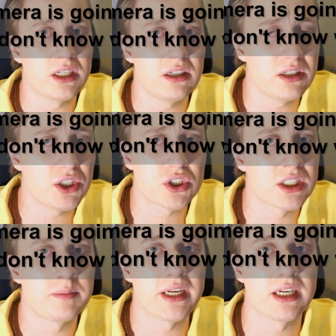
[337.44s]

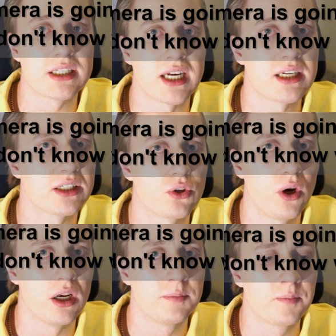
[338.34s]
It just doesn't make
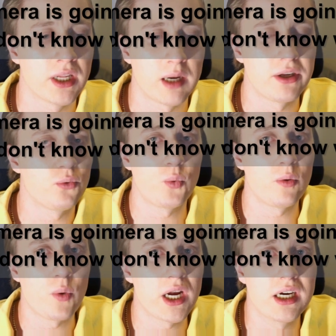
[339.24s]
any sense at all.
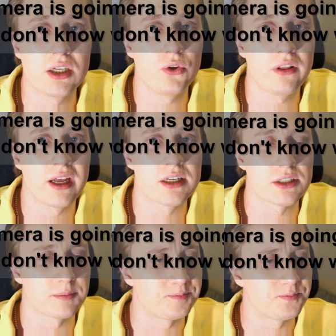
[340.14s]
I mean, why are
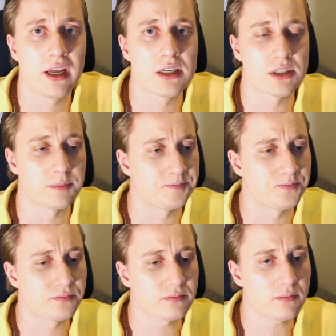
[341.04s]
they doing this?
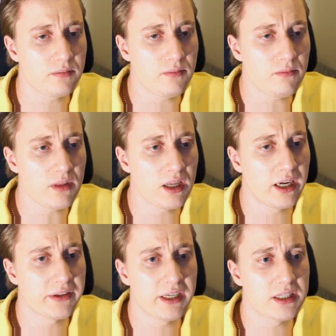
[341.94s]

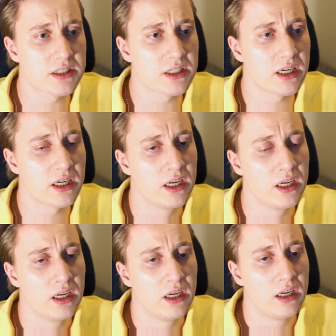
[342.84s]
I think it's
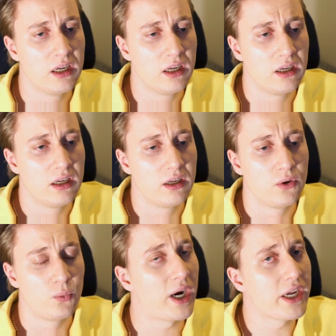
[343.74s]

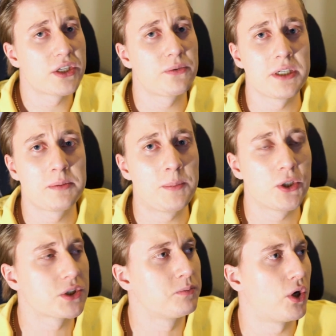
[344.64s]
why are the Swedish people
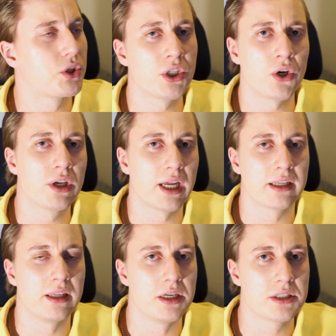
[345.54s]
just marching on
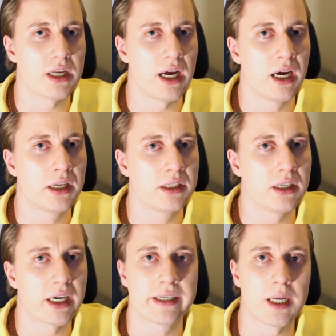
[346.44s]
like this and
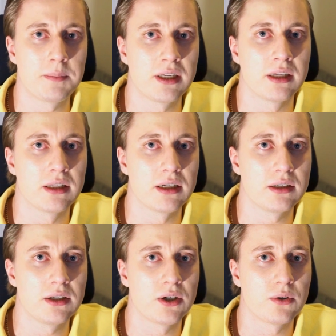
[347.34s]
accepting,
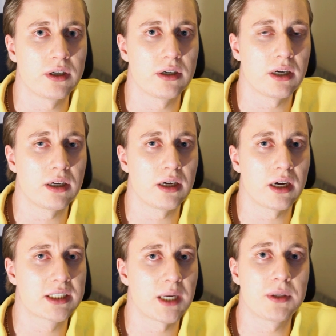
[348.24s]
you know,
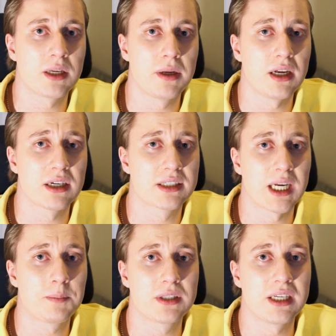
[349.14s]
accepting
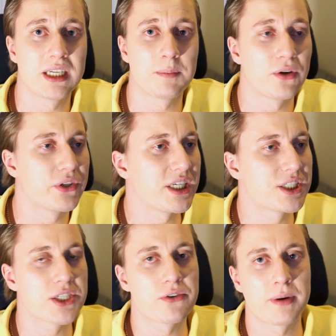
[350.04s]
the
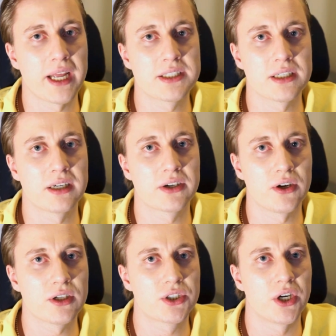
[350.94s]
politicians replacing their
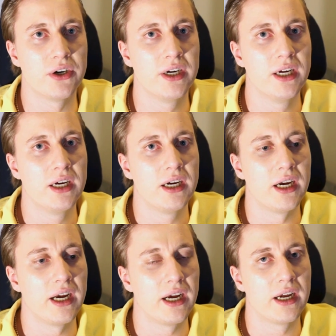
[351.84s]
culture,
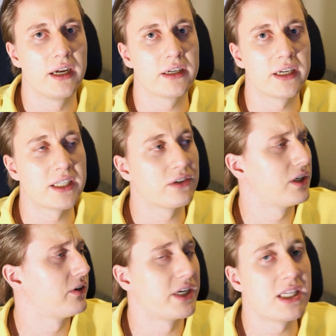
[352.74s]
getting
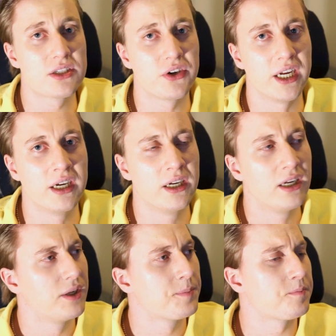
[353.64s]
rid of their history?
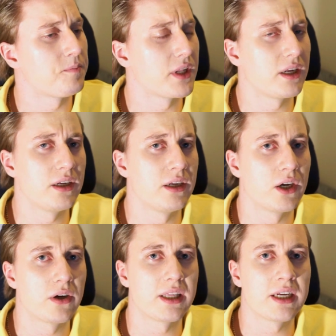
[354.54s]
You
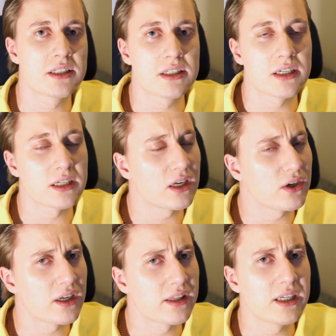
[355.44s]
know, I think it's
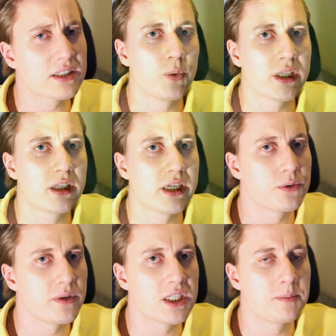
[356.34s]
a lot down
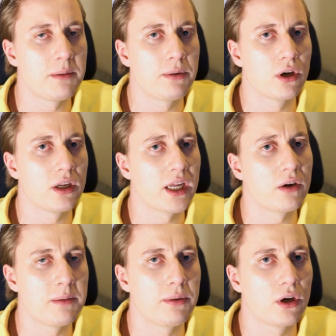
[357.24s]
to do with the Swedish
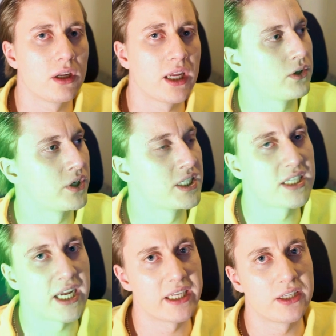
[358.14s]
people. They are very
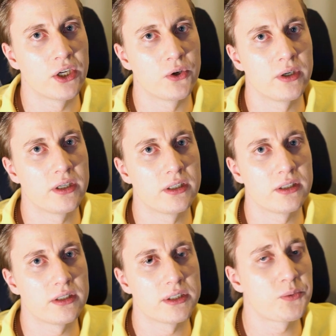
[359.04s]
dependent on the
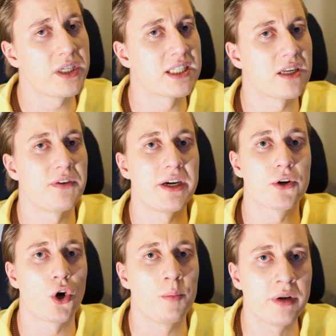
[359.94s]
state. You know,
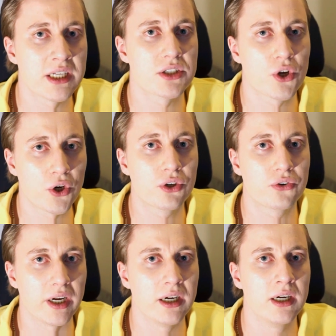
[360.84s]
Sweden is a very
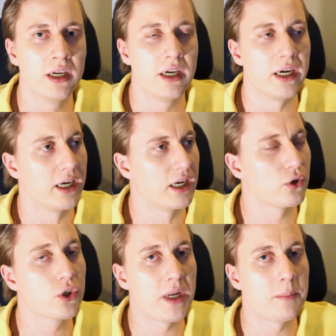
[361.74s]
communist
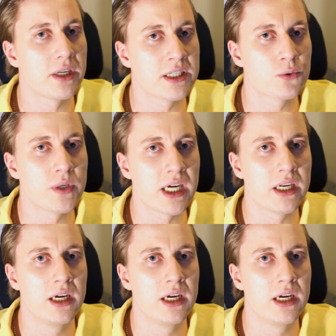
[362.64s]
country. A lot of